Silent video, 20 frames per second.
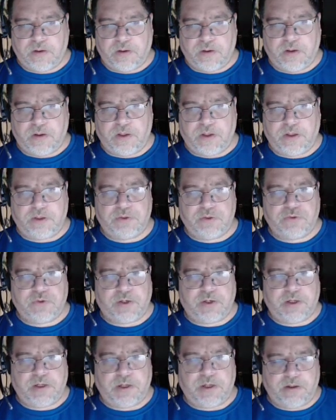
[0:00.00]
And try
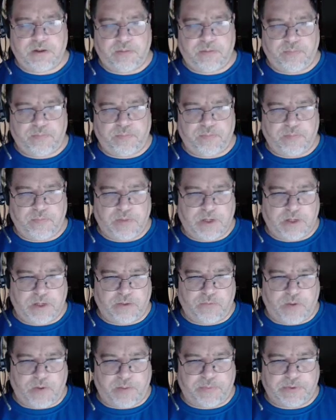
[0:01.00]
to get it in
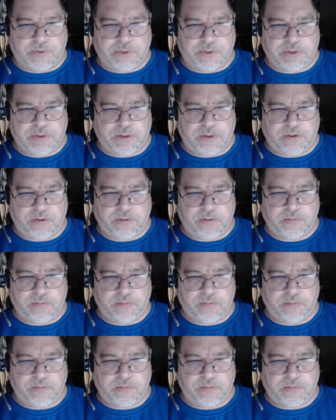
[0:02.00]
the right position here.